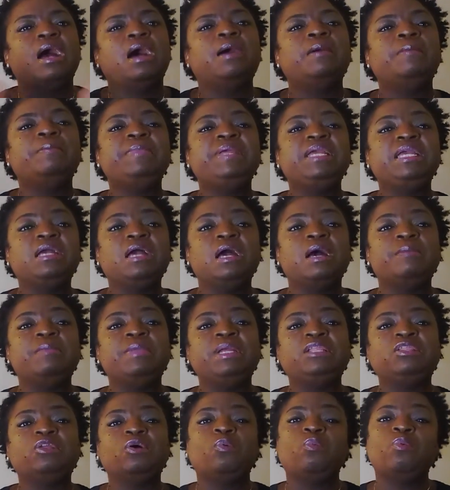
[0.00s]
I'm
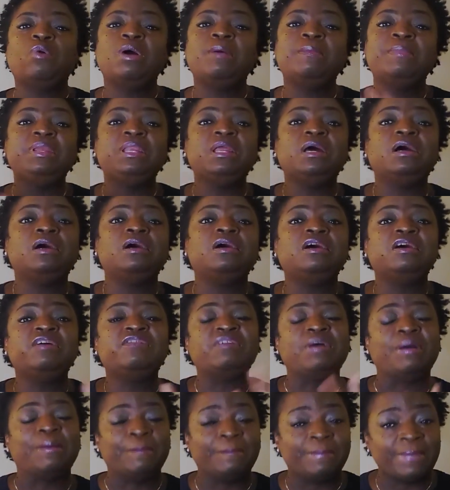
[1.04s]
becoming the woman
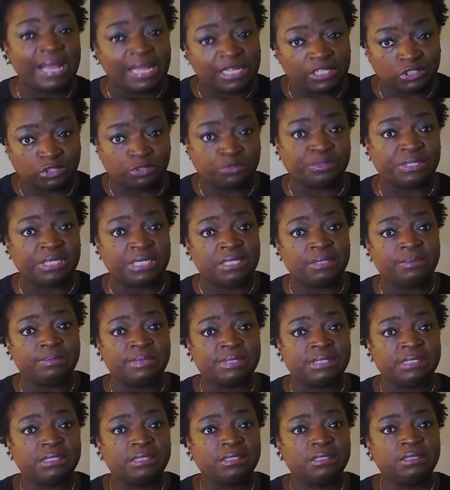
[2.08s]
of my
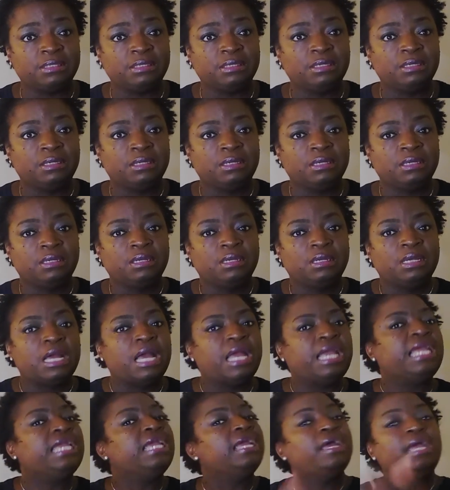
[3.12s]
dreams.
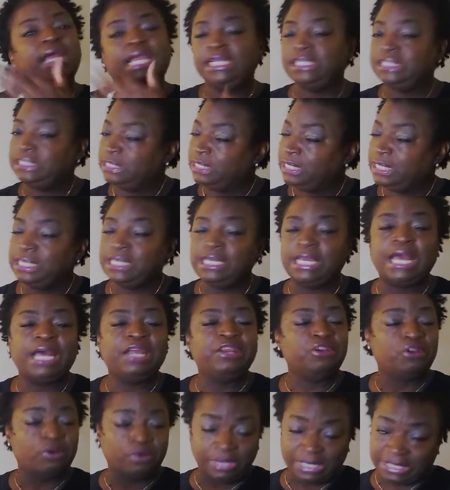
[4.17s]
Yeah, it's it, I
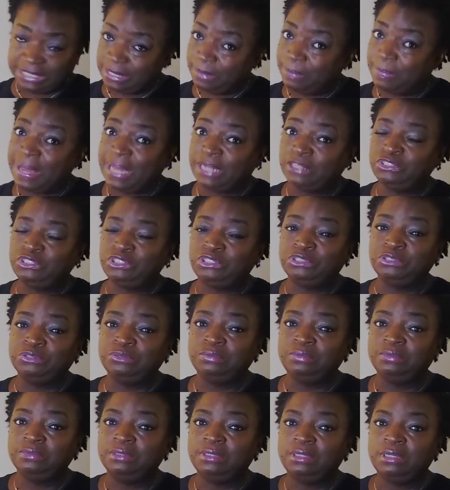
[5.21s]
know it's about
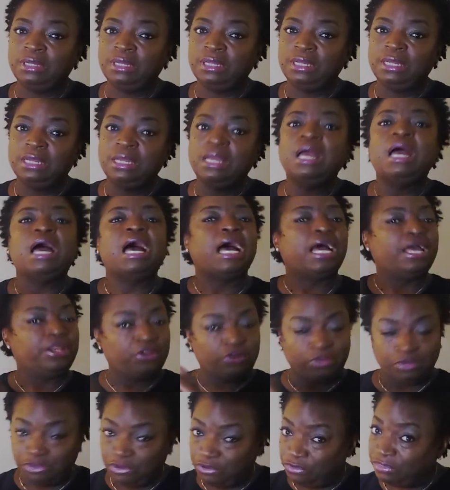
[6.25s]
you. I
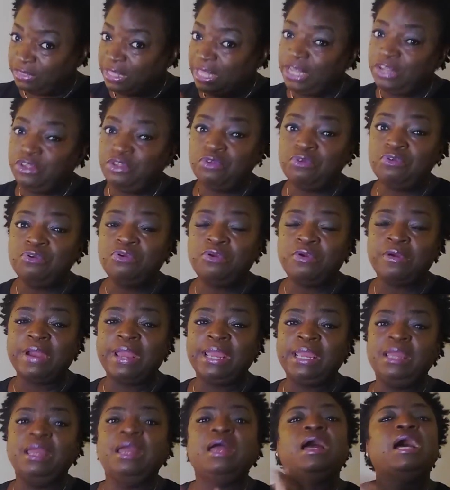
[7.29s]
know you think you're
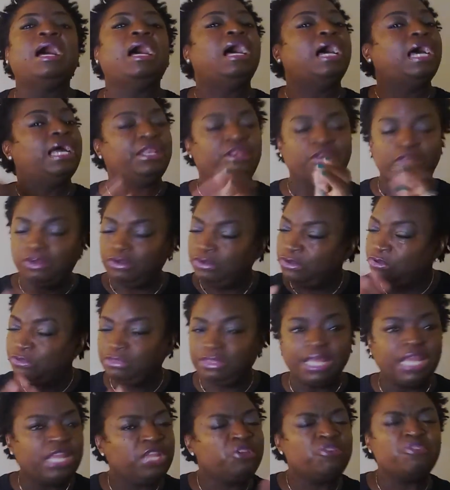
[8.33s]
great. I know you
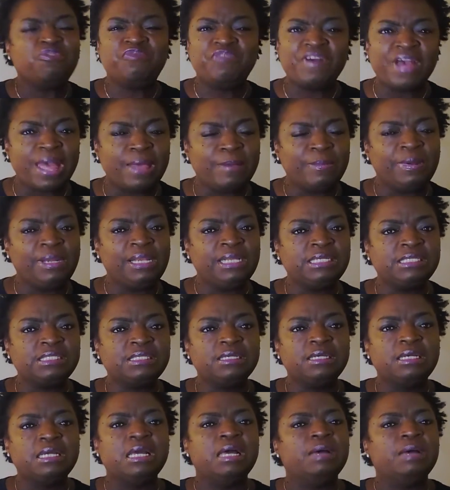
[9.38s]
think you're fabulous.